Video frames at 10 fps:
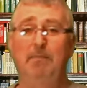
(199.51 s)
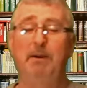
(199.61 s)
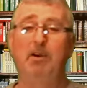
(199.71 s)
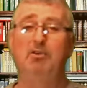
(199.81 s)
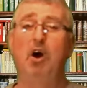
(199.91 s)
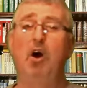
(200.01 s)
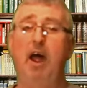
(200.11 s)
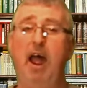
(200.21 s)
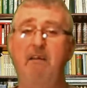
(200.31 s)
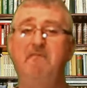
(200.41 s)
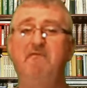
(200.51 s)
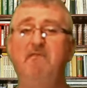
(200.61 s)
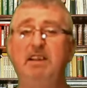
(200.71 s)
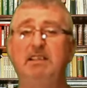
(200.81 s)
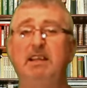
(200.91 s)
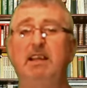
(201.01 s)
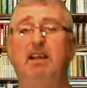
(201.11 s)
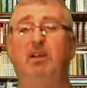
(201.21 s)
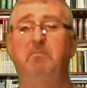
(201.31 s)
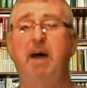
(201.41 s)
Because every
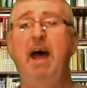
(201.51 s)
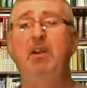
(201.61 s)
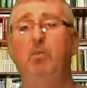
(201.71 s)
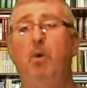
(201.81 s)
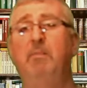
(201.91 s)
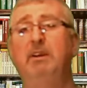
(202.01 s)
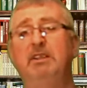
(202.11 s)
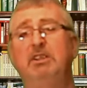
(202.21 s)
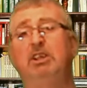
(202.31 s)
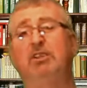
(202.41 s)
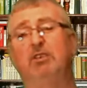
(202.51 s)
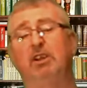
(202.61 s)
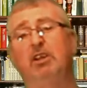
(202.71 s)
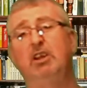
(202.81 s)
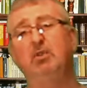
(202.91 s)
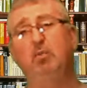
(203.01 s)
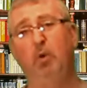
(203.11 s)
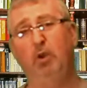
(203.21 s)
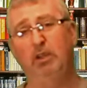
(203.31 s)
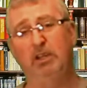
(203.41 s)
single man, woman and children in this
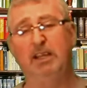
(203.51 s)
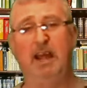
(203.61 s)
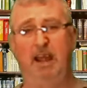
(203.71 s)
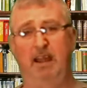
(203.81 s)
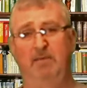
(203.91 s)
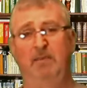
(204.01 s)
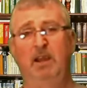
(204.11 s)
world today,